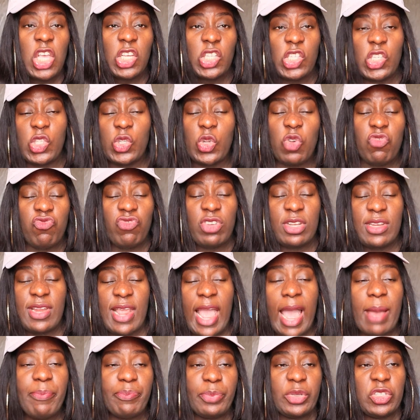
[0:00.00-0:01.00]
She's not really
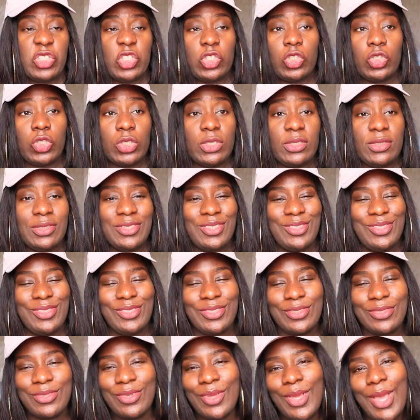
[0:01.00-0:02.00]
happy. She's just
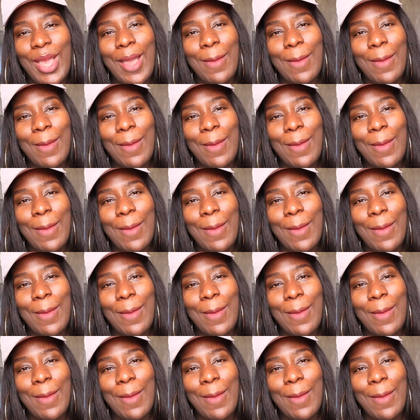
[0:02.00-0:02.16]
this.